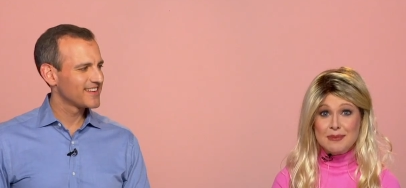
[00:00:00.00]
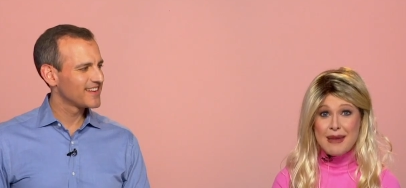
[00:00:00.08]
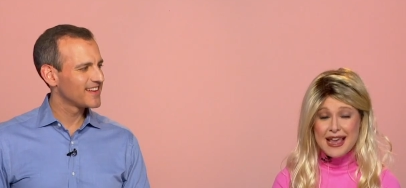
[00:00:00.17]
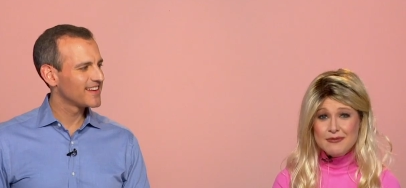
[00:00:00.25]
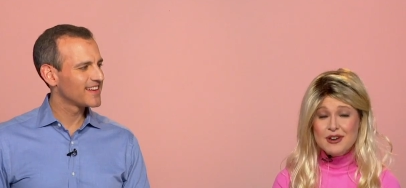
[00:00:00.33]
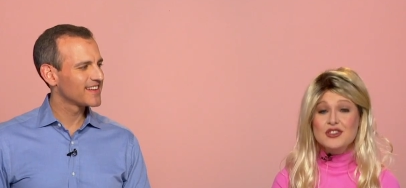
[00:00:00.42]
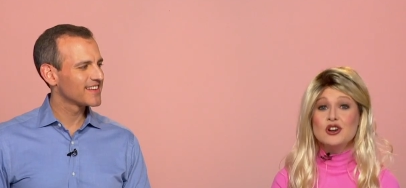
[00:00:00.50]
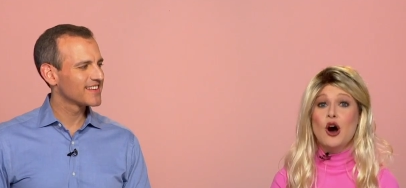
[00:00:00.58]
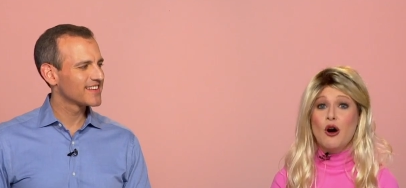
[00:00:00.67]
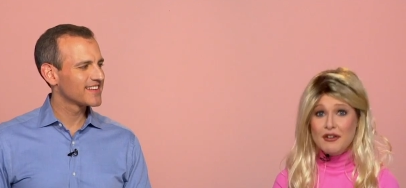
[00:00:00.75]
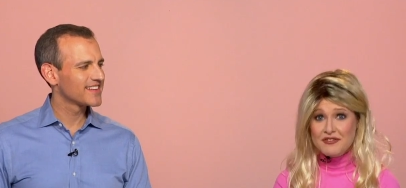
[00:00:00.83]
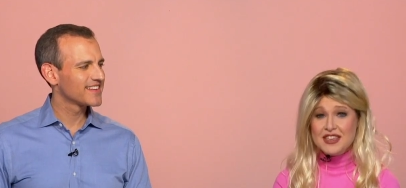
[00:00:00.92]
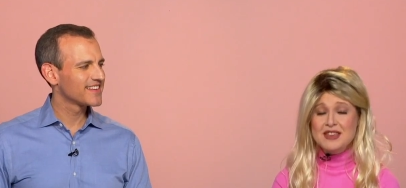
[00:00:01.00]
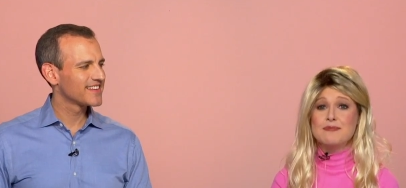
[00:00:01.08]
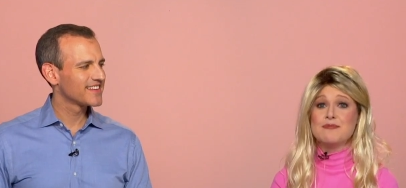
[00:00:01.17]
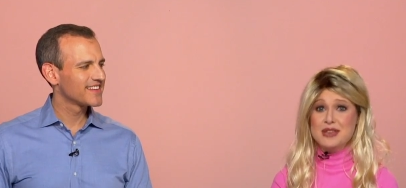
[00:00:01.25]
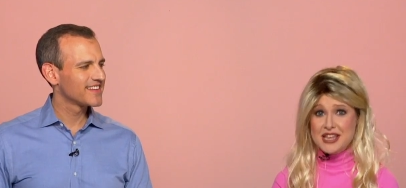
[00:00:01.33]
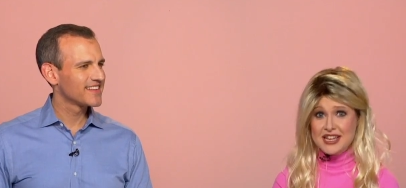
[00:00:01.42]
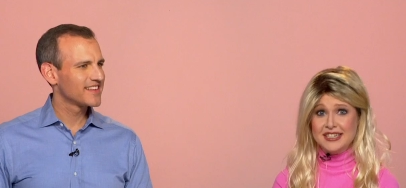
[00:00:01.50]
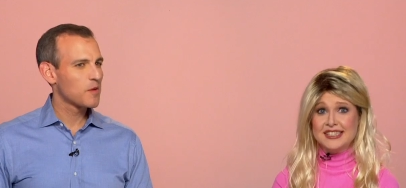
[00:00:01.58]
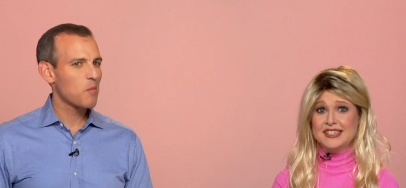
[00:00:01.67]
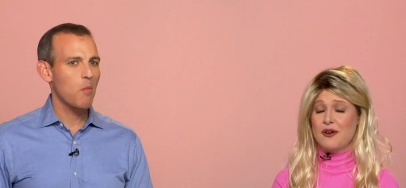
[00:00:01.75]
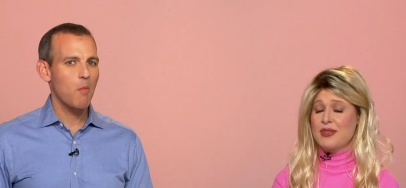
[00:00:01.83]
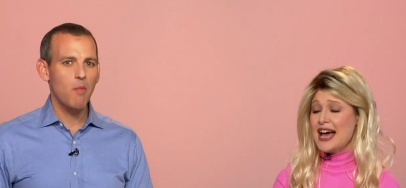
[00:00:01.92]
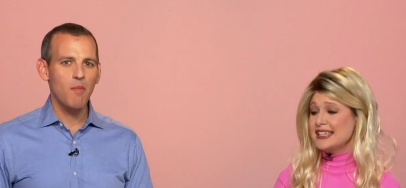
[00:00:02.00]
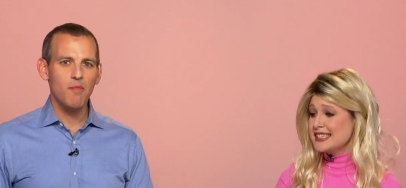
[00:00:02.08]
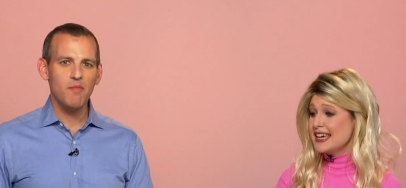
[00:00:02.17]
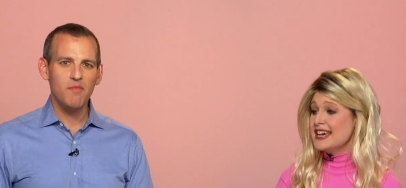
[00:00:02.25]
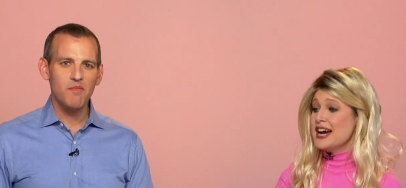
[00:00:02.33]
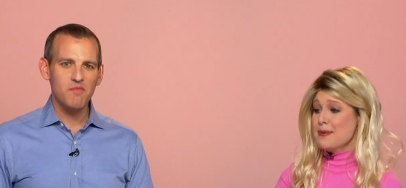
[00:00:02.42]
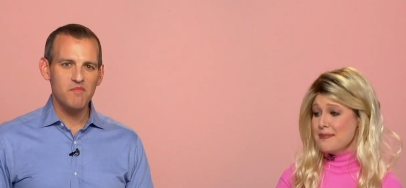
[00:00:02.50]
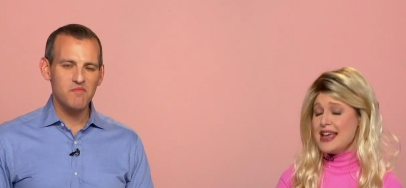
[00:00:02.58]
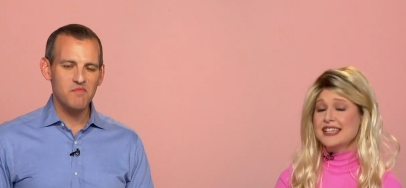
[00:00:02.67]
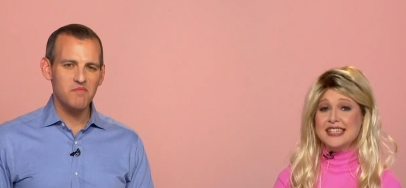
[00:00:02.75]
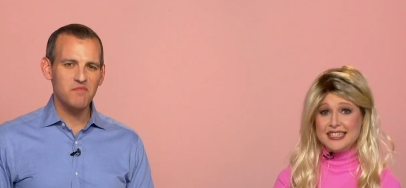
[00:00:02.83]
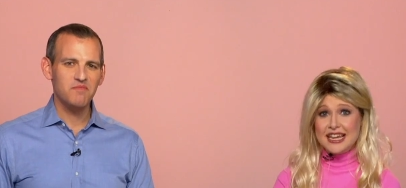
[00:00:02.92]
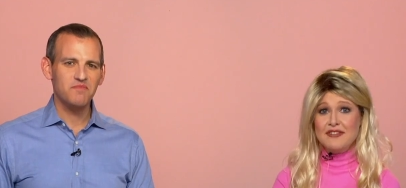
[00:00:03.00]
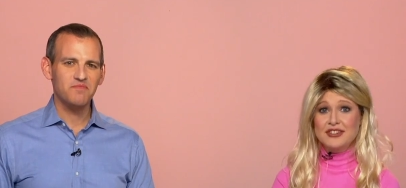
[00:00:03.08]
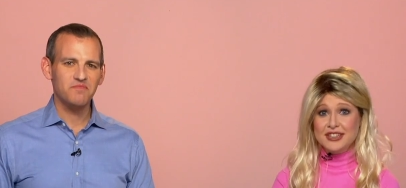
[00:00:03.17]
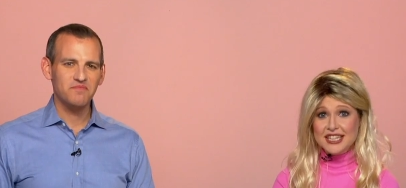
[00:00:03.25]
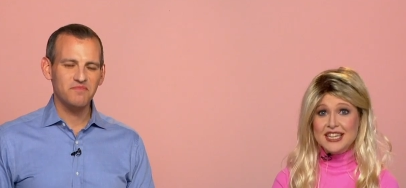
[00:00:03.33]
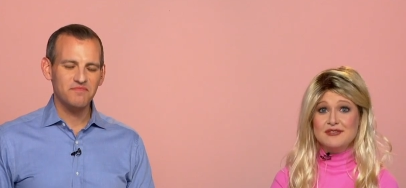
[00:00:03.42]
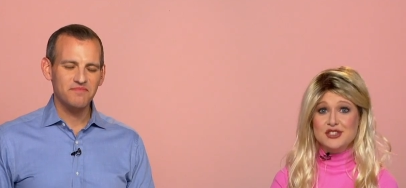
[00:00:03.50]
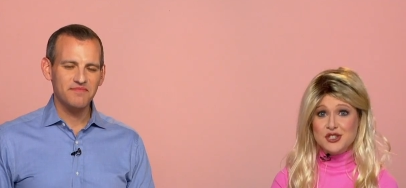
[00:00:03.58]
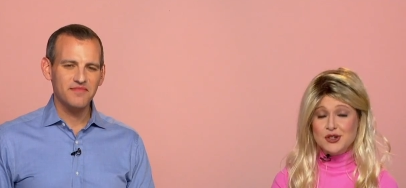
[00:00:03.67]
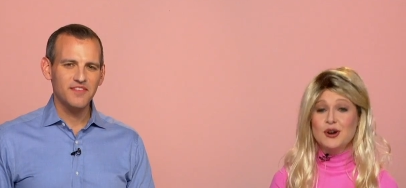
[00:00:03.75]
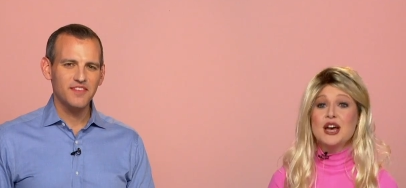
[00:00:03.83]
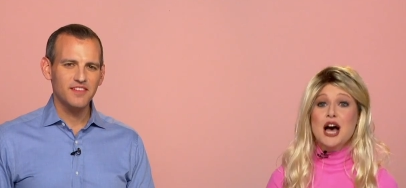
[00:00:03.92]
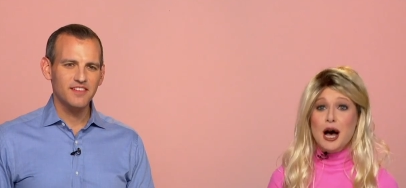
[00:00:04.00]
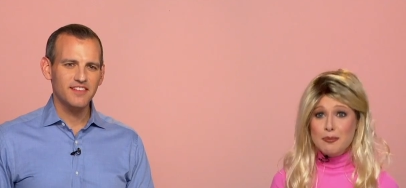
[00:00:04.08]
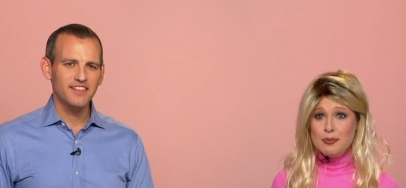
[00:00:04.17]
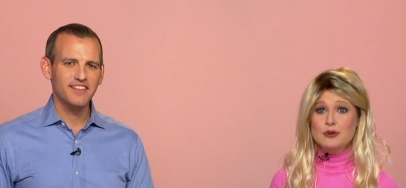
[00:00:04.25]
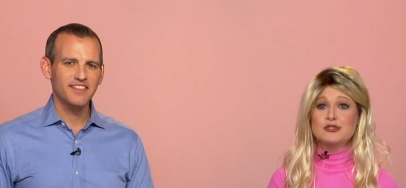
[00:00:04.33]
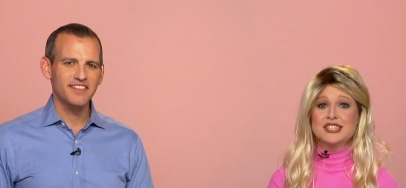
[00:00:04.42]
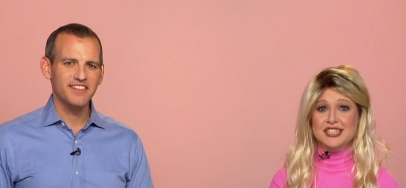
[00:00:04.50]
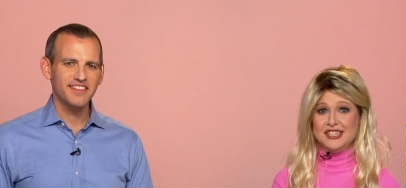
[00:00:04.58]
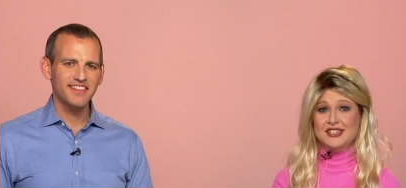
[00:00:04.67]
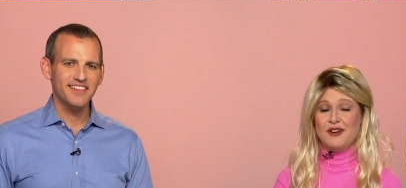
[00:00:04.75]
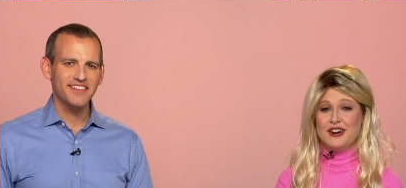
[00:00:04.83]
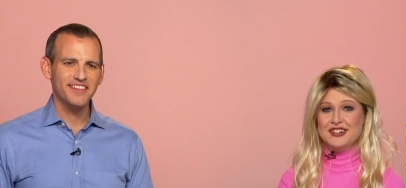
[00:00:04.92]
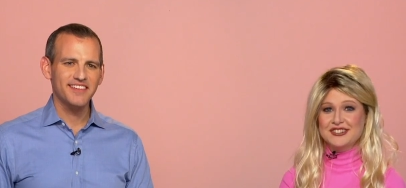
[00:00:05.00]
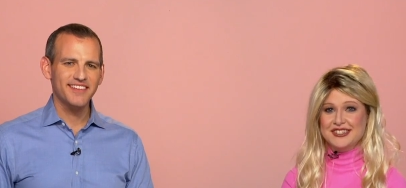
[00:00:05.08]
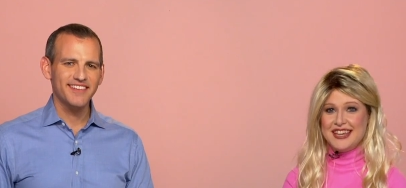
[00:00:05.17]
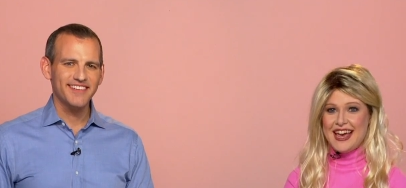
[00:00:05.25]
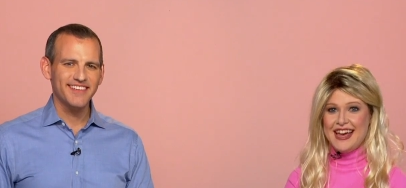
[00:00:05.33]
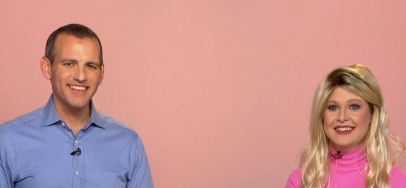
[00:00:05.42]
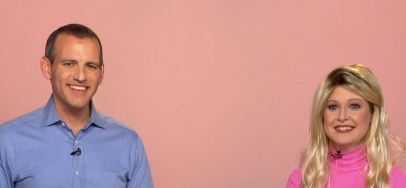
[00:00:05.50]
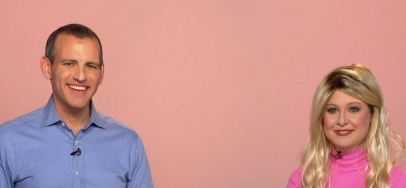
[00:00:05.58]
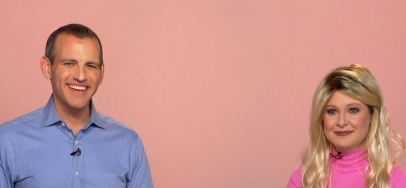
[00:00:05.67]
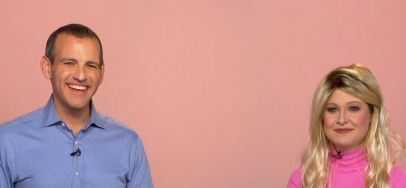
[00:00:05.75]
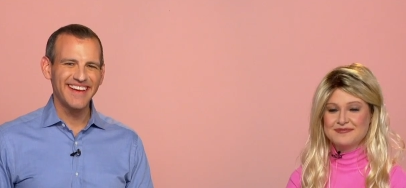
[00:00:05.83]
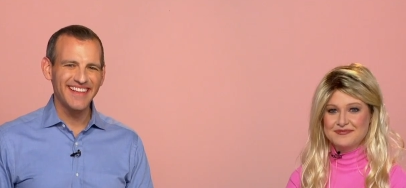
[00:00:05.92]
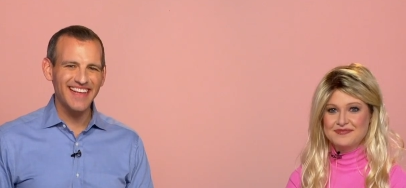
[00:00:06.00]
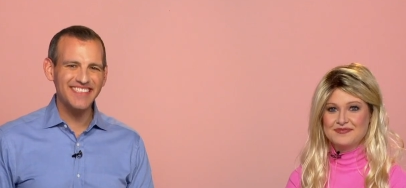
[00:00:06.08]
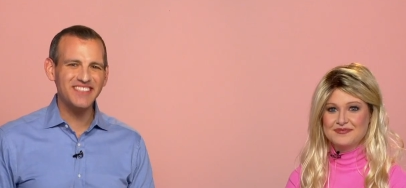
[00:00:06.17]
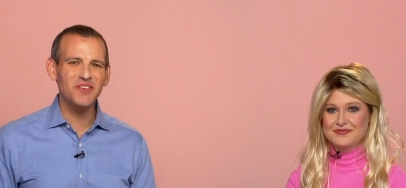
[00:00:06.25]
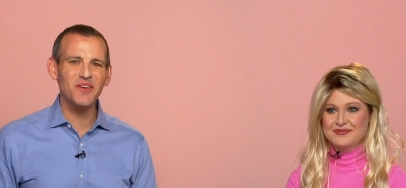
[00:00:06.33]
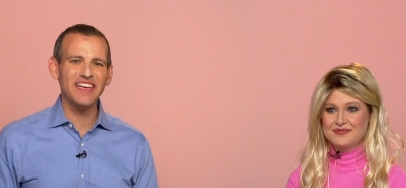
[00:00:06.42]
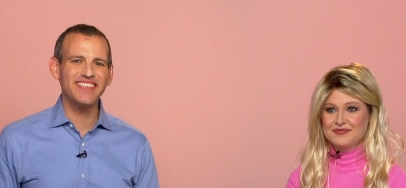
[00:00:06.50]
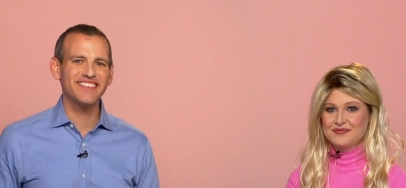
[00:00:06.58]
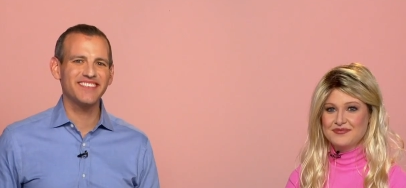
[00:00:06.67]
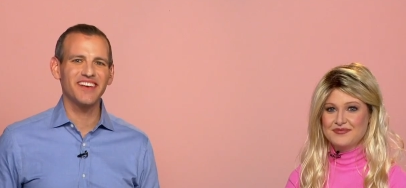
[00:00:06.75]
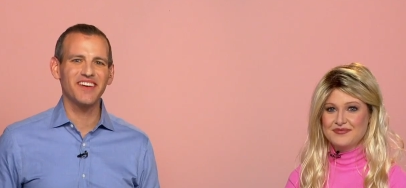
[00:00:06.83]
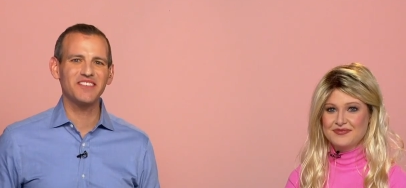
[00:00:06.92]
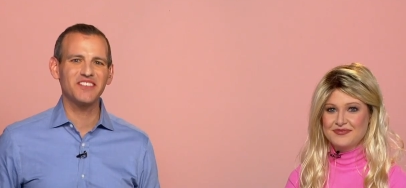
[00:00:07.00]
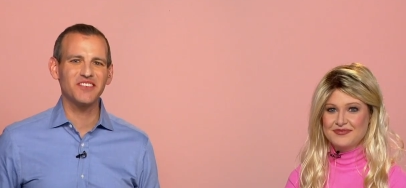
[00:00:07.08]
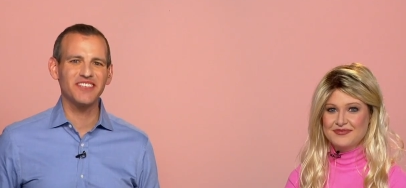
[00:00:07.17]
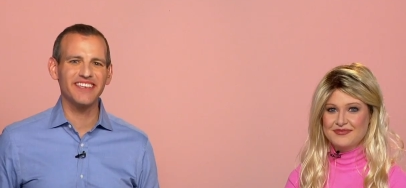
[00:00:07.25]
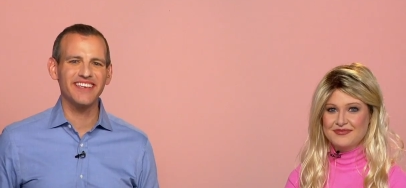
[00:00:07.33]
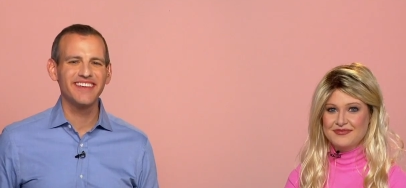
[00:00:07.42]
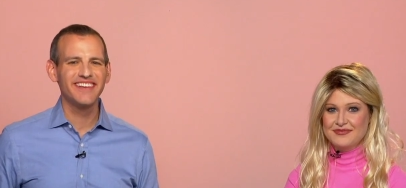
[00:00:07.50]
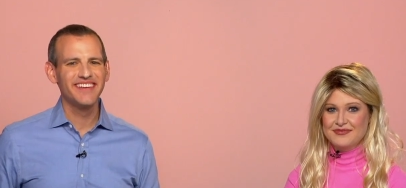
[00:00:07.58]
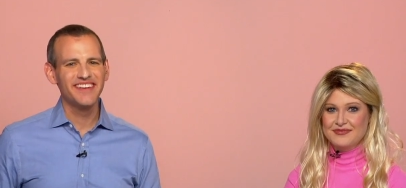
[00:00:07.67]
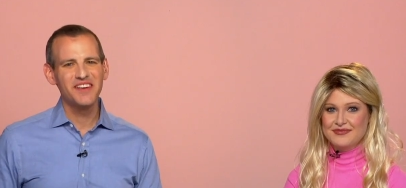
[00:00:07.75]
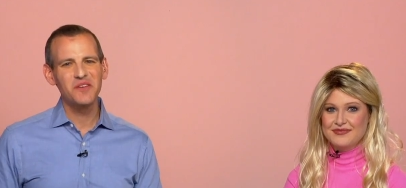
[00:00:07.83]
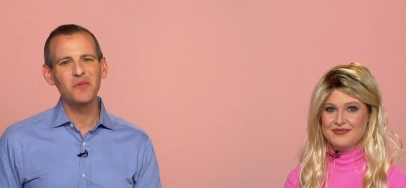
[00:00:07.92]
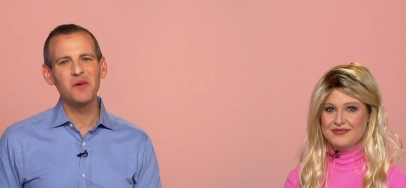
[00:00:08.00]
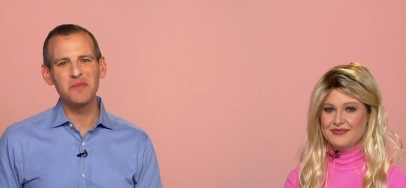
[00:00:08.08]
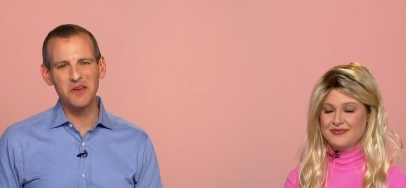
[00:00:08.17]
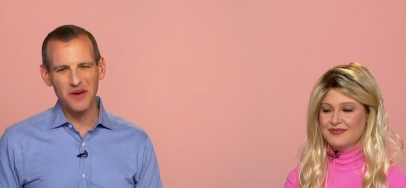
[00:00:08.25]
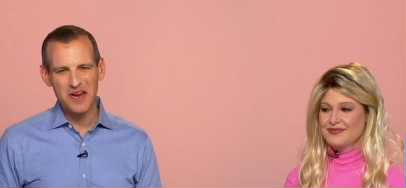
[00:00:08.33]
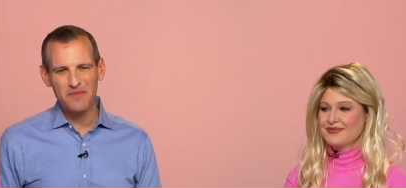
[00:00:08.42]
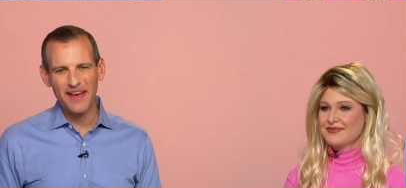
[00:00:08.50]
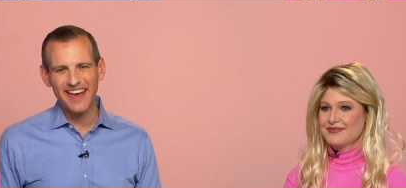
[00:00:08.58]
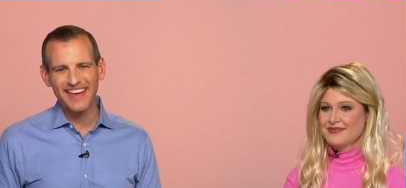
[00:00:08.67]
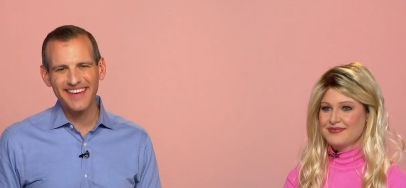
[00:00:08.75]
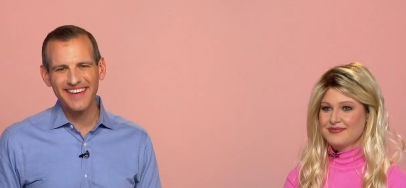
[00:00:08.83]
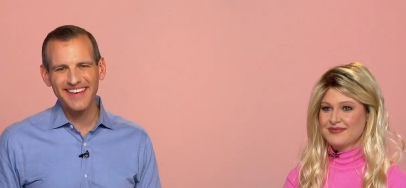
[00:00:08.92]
Speaker 1: made with coffee beans. So that's amazing. Definitely gives you a boost to start your day.
Speaker 2: That's great stuff, Julie. We'll be right back.